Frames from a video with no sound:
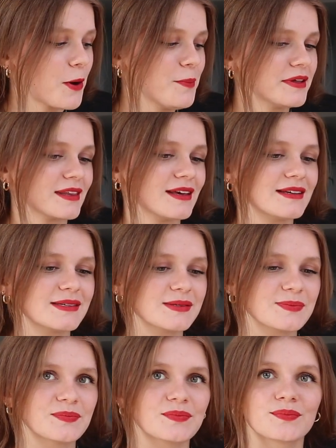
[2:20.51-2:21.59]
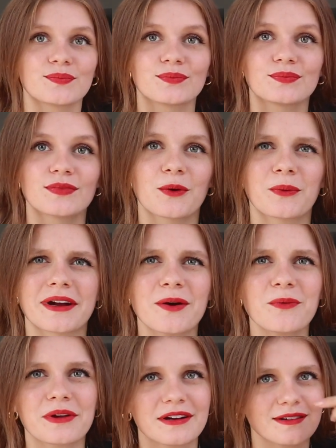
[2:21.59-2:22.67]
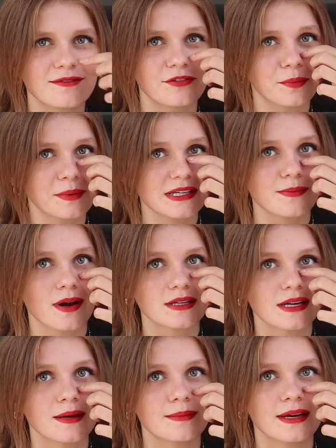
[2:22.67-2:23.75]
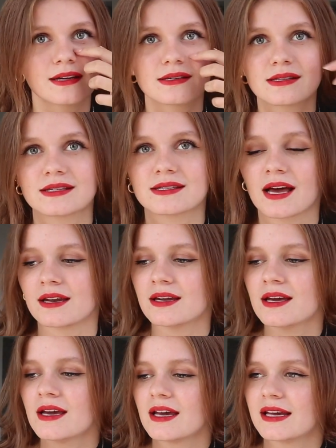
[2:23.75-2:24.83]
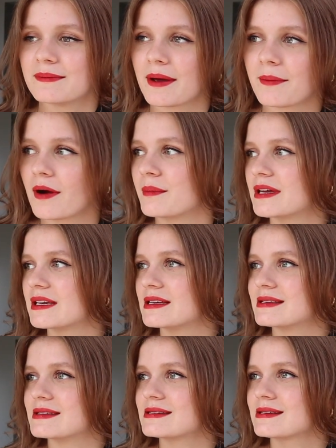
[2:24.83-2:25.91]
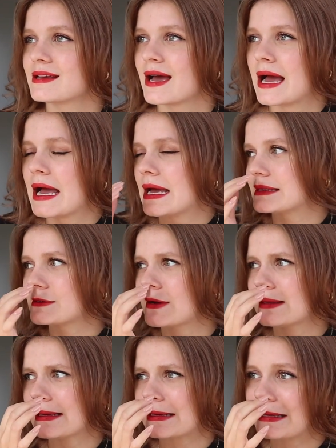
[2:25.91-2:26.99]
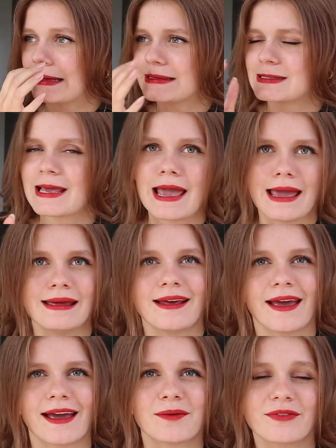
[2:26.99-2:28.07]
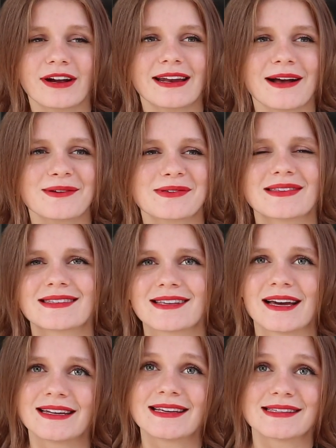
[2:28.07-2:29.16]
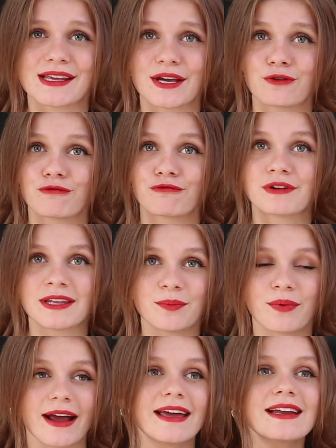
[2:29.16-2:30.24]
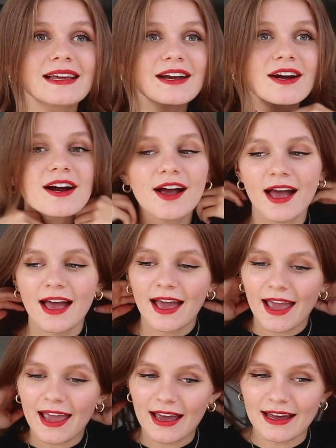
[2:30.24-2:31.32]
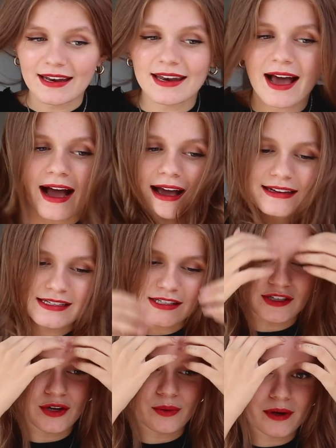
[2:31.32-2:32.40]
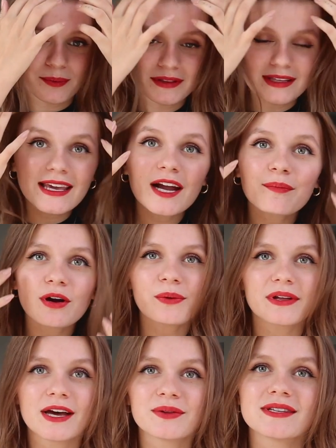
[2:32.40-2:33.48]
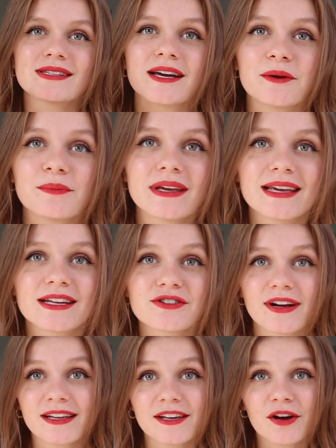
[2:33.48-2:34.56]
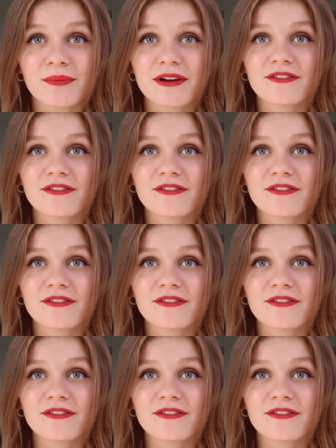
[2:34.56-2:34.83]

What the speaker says: open this. We're in a weird filming spot today because the sun in my apartment it's around like 8 a.m. right now, so the sun is like really bright in here, and I didn't know where to put the camera without the sun being directly on my